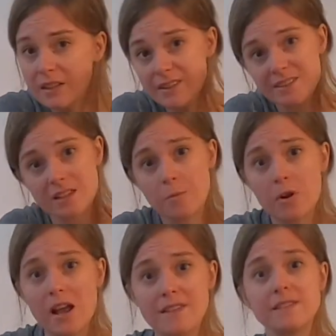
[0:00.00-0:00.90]

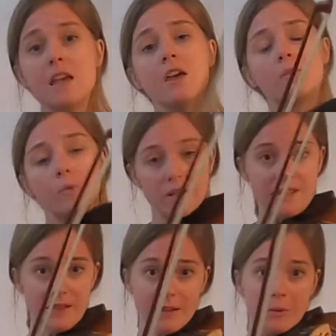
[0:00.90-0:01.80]
Summarize, we're
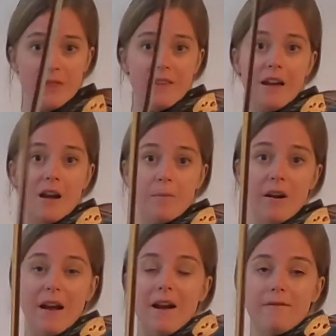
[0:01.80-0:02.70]
dealing with the
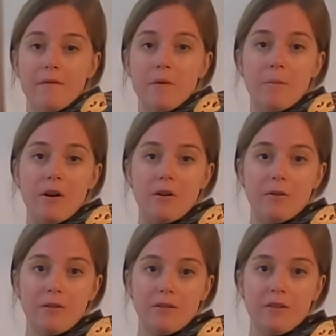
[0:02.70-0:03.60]
upper half of the
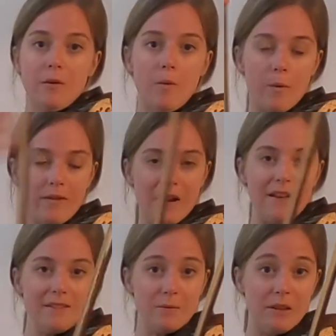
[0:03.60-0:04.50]
bow. So we've
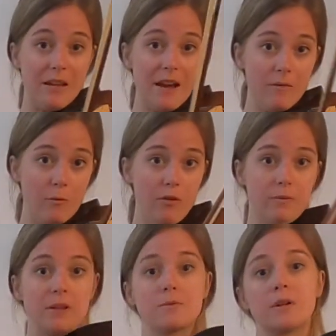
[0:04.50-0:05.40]
got some light
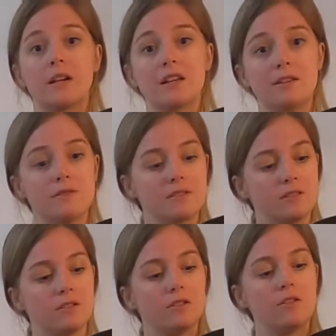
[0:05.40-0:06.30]
movements. We're getting used
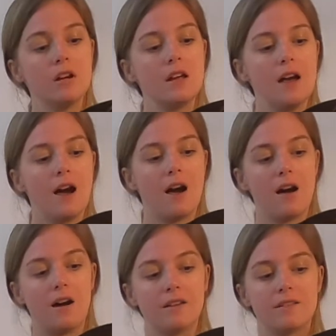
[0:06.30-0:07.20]
to
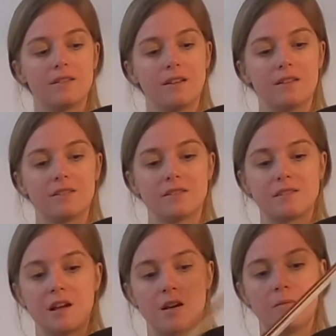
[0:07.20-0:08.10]

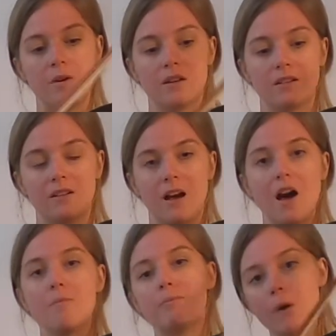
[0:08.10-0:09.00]
some
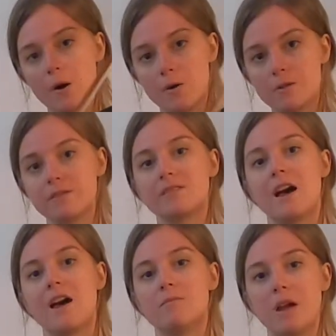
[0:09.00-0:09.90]
up bows
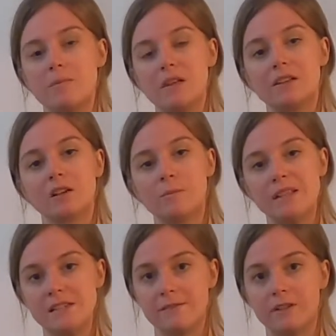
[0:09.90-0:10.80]
that might be a little
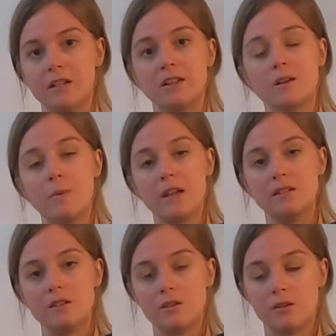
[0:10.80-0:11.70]
bit different, a little bit
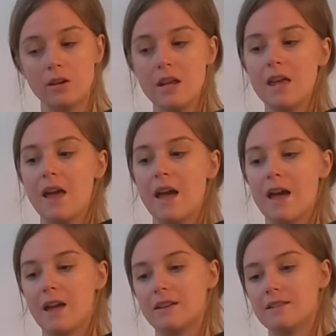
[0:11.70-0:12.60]
new.
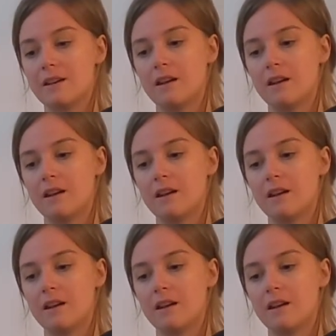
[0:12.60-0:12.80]
And